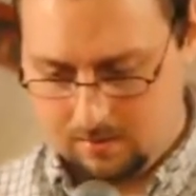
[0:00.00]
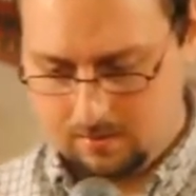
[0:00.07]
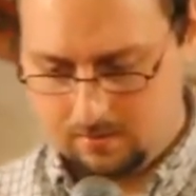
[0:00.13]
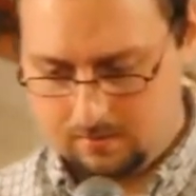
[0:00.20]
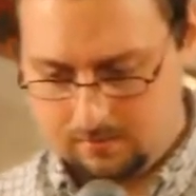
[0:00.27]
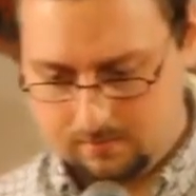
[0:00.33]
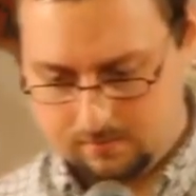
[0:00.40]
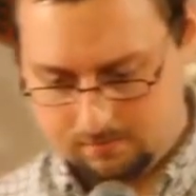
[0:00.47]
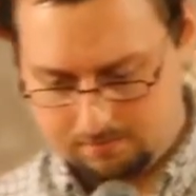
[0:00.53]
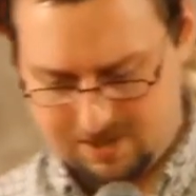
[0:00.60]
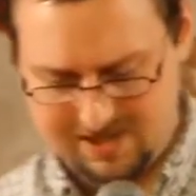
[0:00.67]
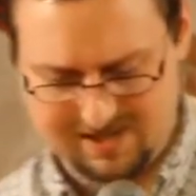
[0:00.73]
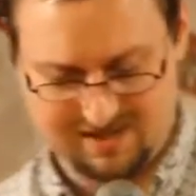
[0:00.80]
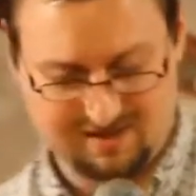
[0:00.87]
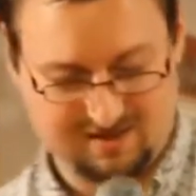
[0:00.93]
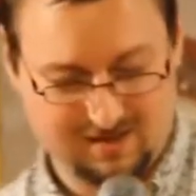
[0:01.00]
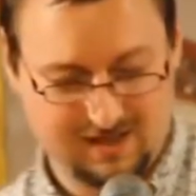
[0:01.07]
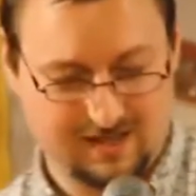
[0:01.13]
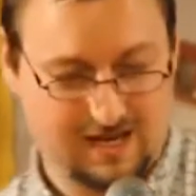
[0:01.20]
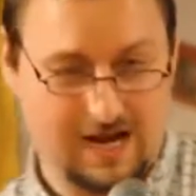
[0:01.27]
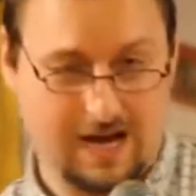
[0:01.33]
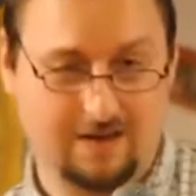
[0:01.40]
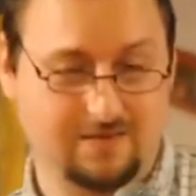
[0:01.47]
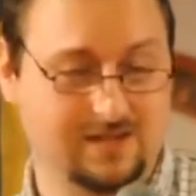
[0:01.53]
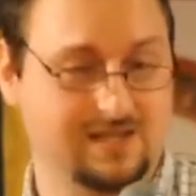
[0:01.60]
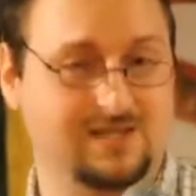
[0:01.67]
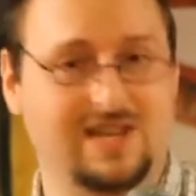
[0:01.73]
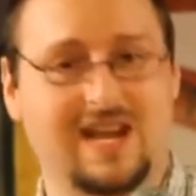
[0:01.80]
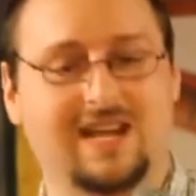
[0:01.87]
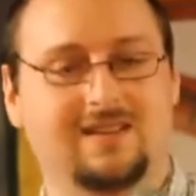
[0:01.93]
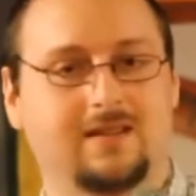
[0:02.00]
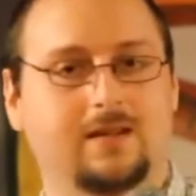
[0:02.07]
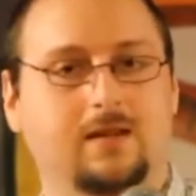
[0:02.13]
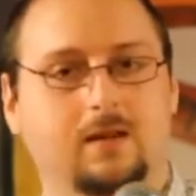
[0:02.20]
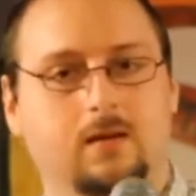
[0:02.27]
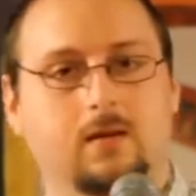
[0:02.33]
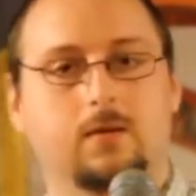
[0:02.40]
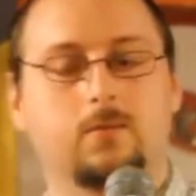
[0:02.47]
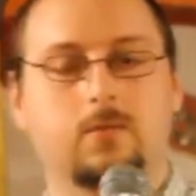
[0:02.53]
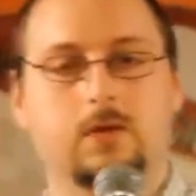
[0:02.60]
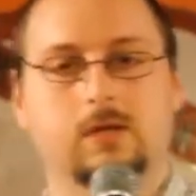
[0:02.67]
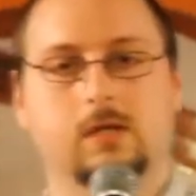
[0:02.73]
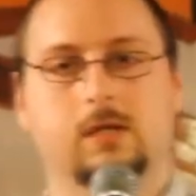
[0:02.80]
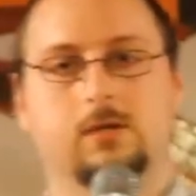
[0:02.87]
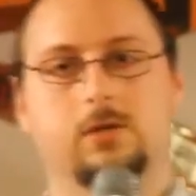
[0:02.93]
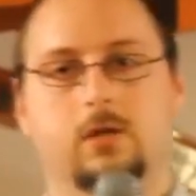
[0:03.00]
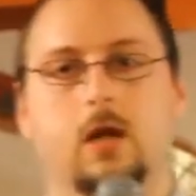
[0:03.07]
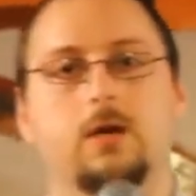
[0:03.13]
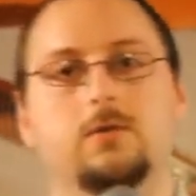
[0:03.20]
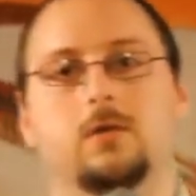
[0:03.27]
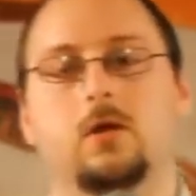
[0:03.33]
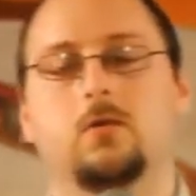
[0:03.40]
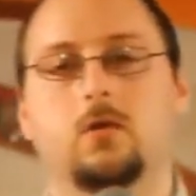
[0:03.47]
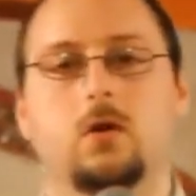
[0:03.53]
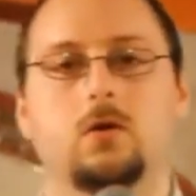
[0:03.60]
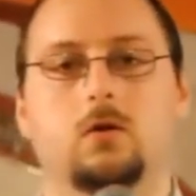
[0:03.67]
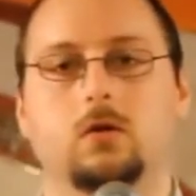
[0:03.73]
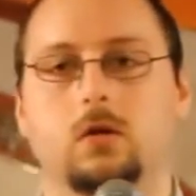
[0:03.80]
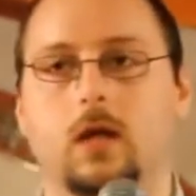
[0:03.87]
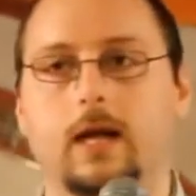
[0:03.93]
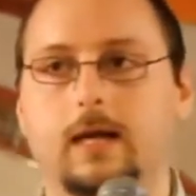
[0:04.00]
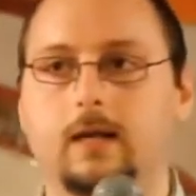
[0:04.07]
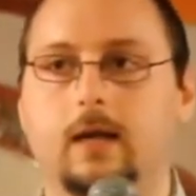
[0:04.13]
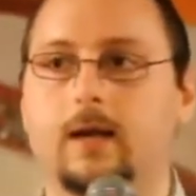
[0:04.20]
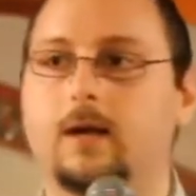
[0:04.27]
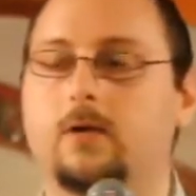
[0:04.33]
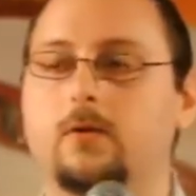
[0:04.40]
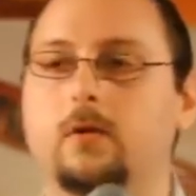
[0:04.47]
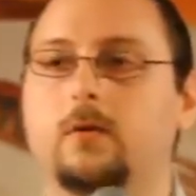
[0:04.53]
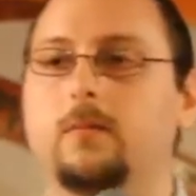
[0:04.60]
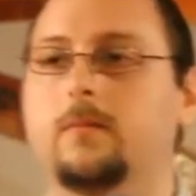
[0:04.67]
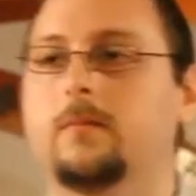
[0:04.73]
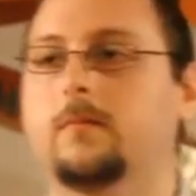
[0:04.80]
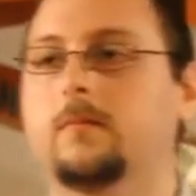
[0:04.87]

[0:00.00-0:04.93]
uh, basically kind of a standing position. I was no longer laying down.